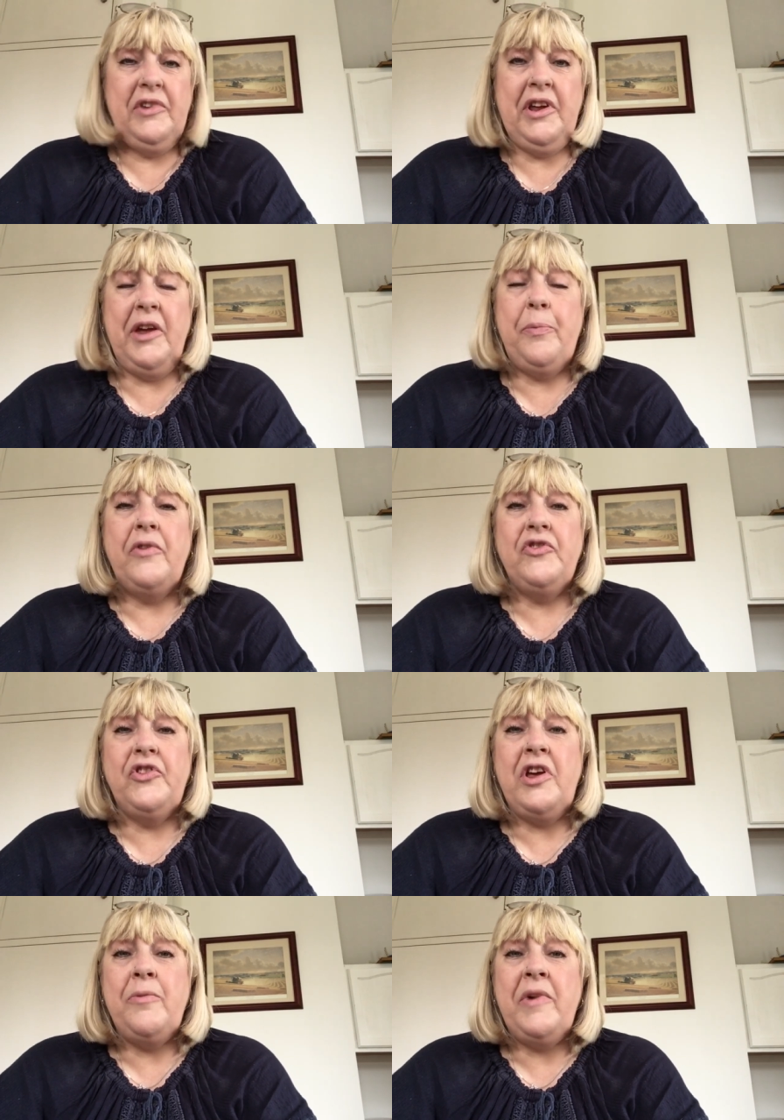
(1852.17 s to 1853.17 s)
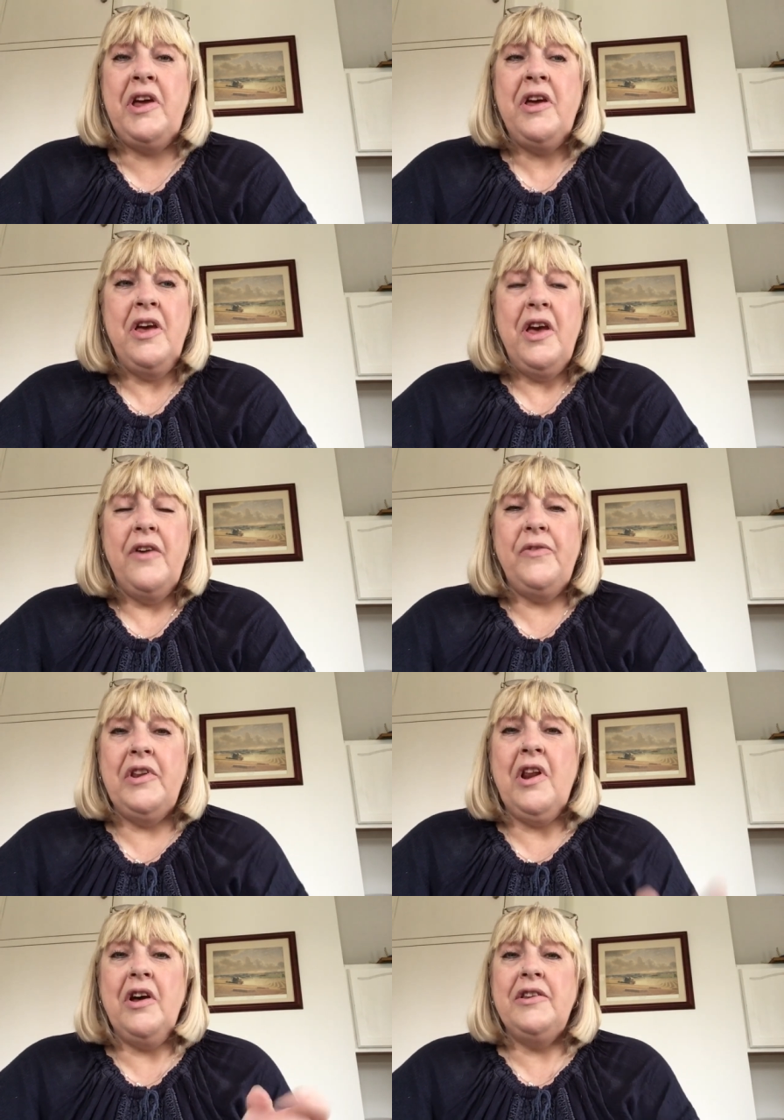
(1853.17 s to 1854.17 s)
keep on seeing me if you'd
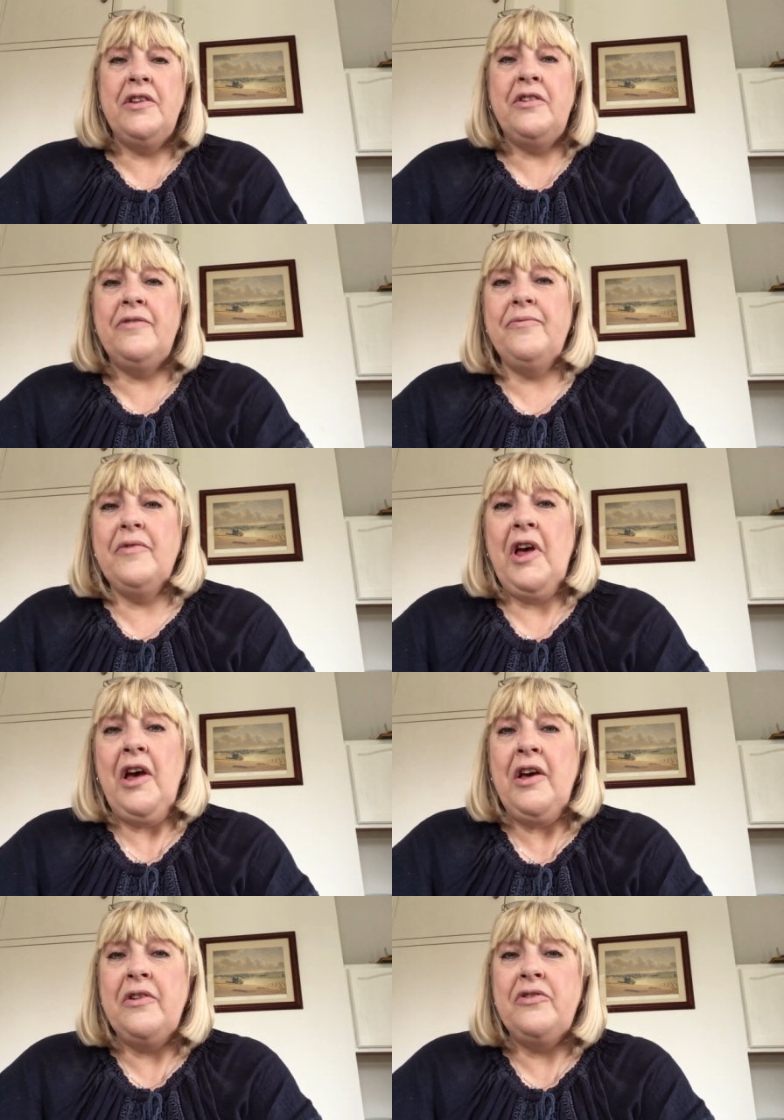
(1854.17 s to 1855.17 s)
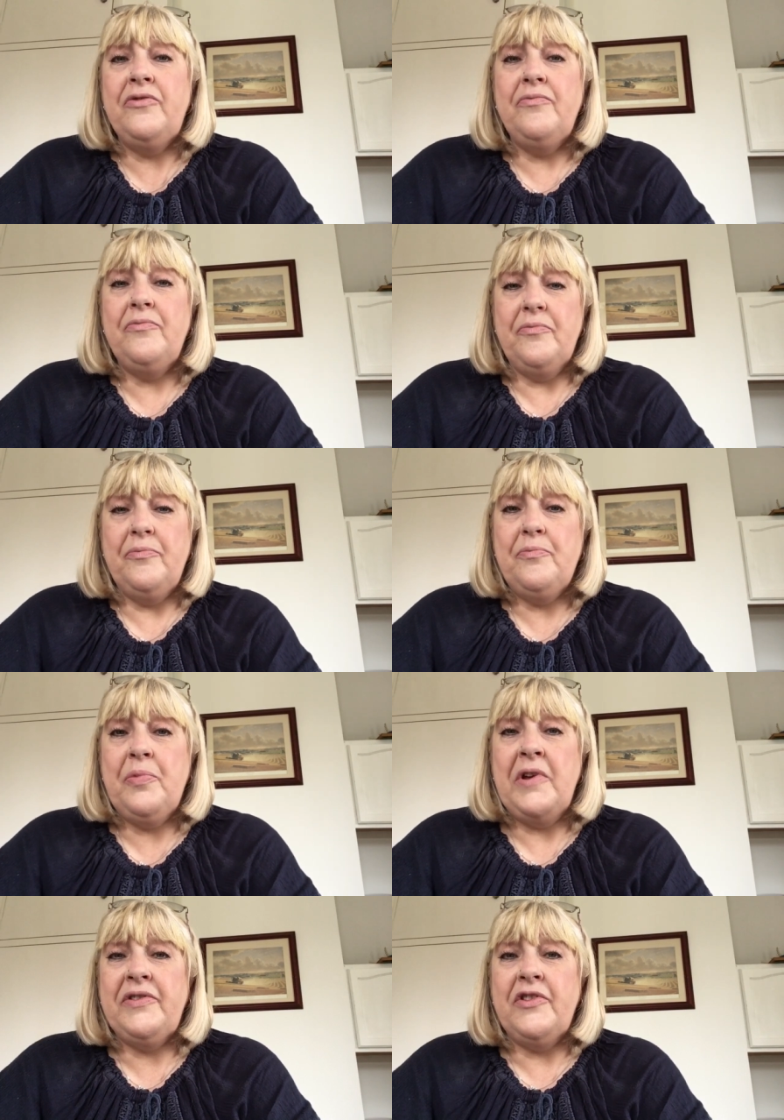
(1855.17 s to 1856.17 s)
like to uh,
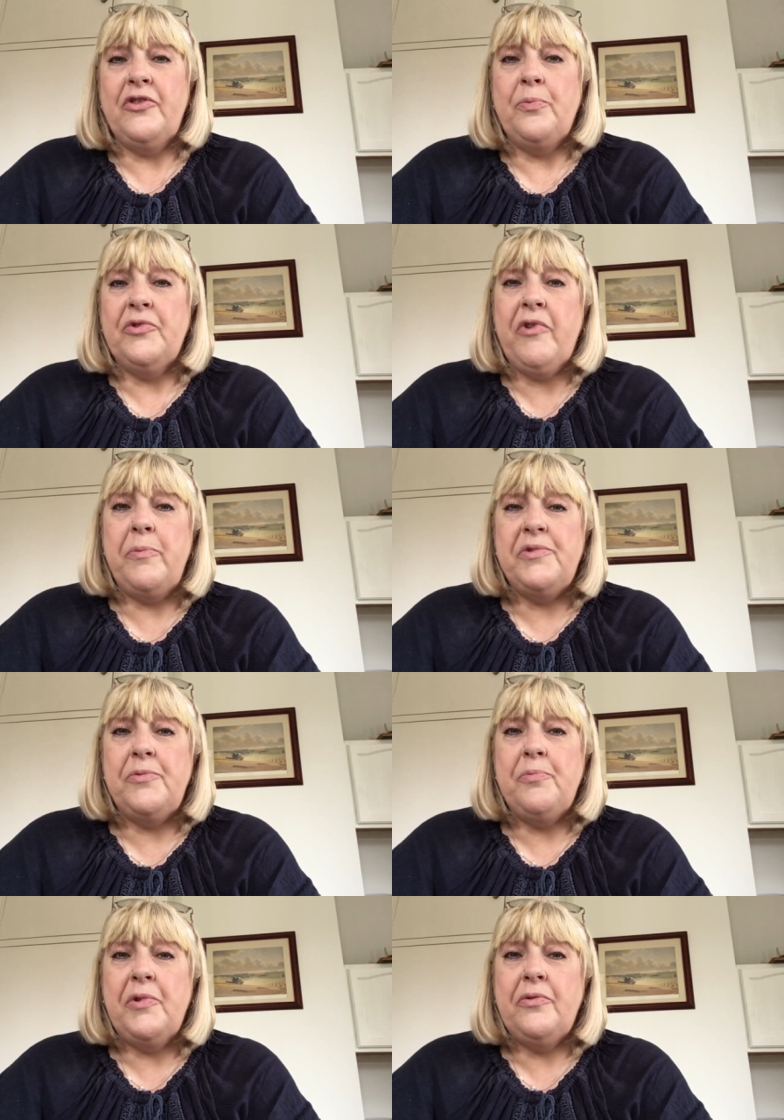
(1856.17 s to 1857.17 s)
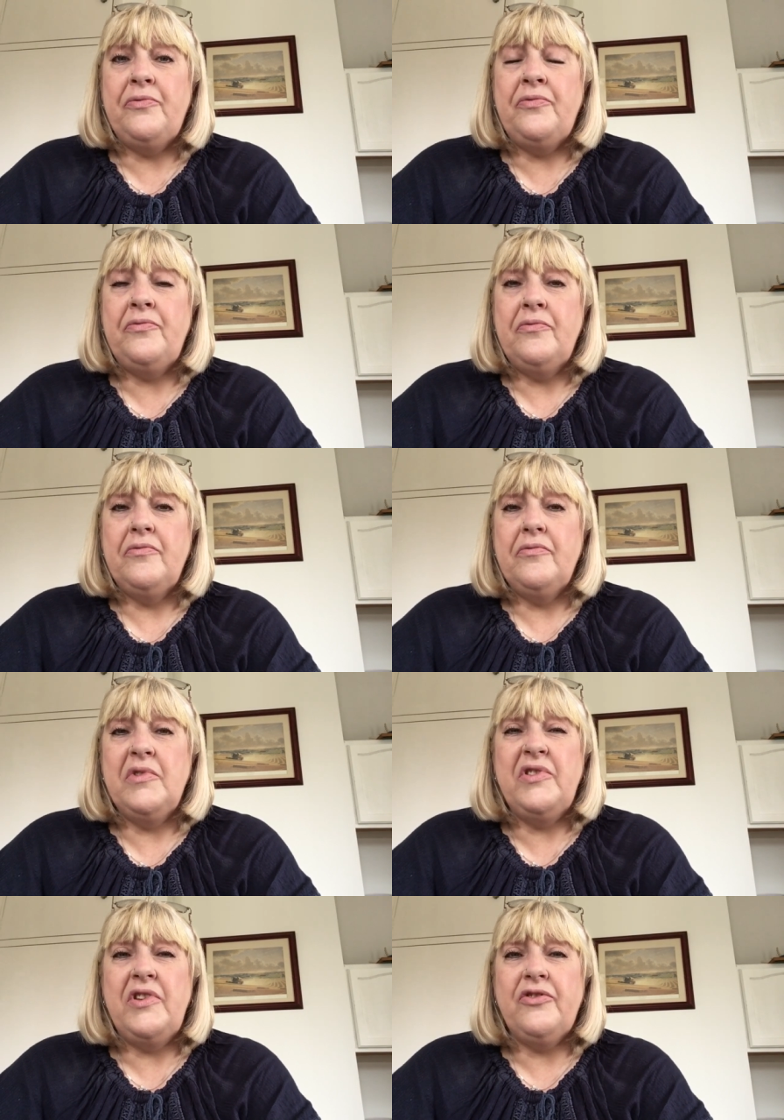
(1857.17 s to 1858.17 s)
press the subscription button
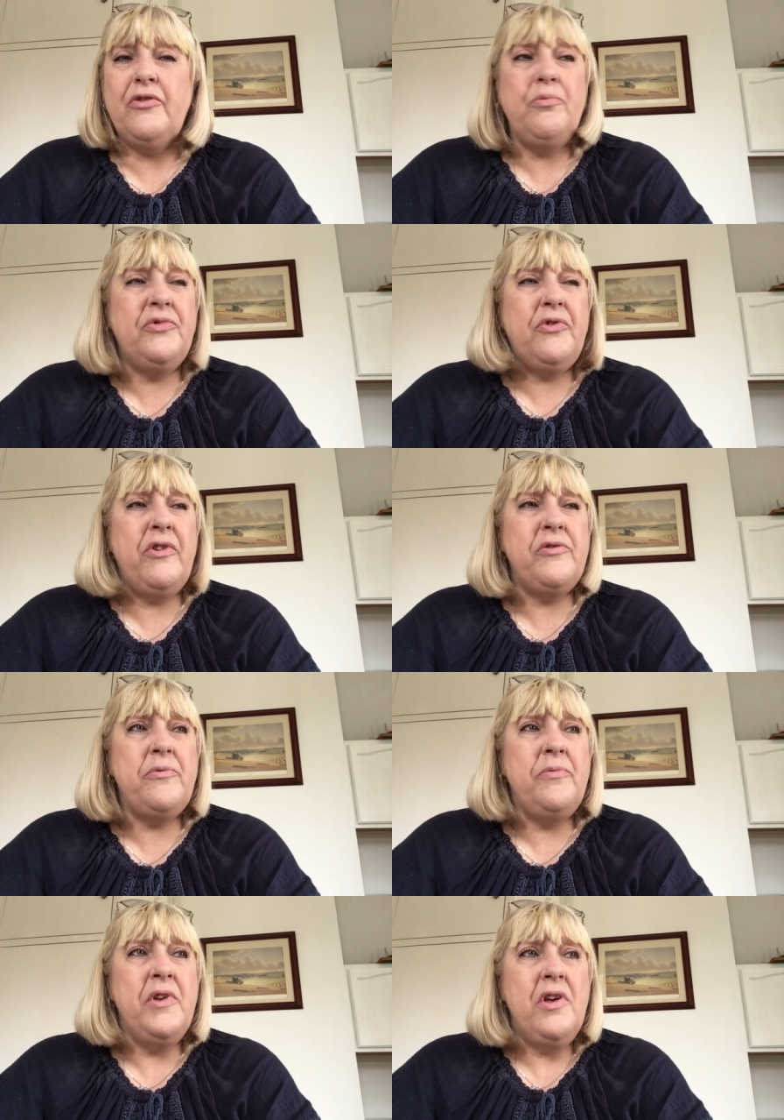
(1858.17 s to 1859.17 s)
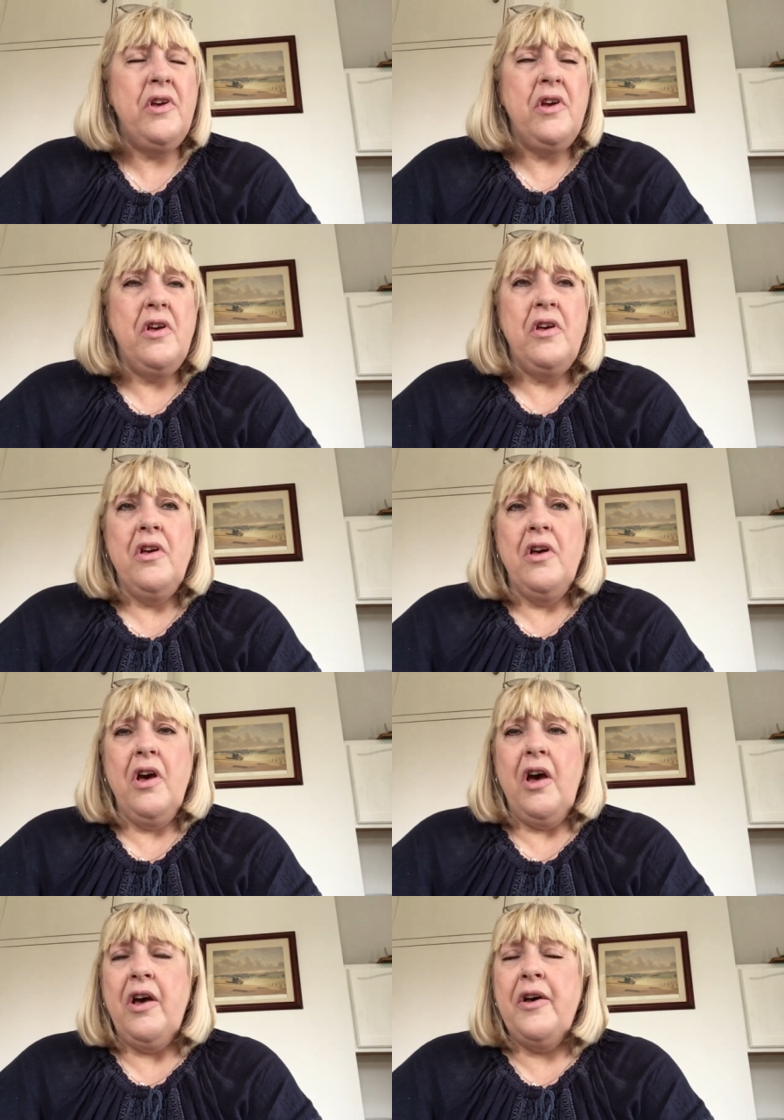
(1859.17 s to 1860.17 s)
is it subscription
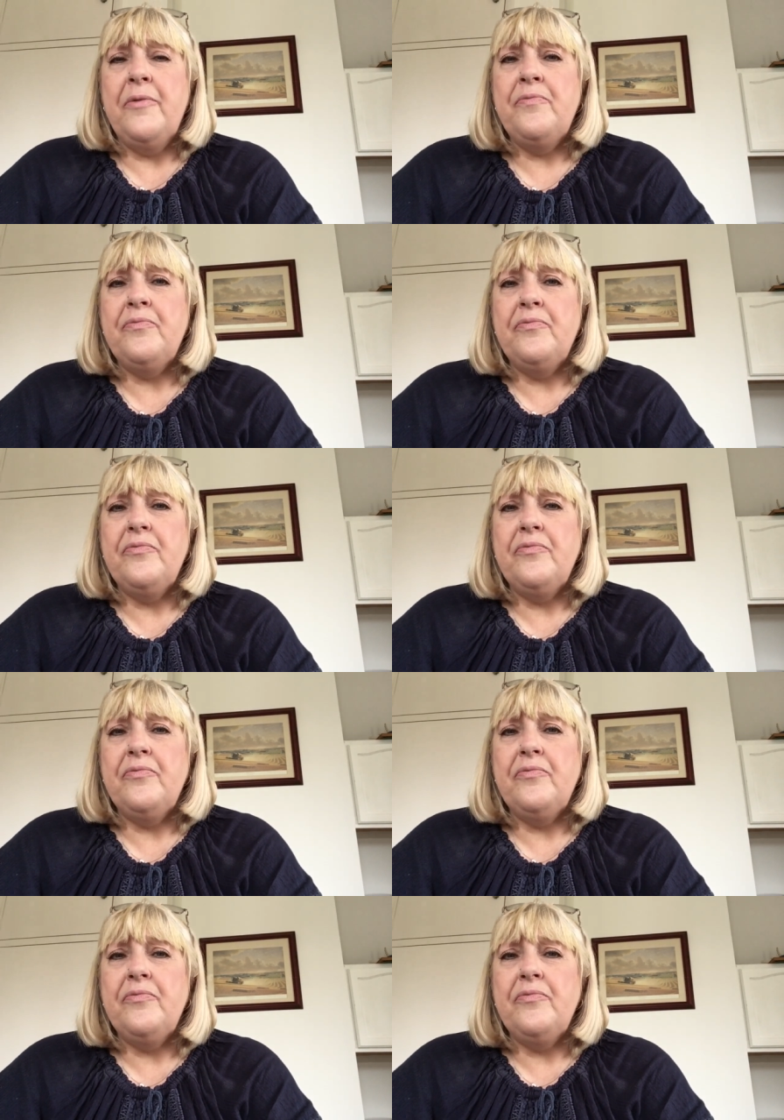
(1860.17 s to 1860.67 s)
um,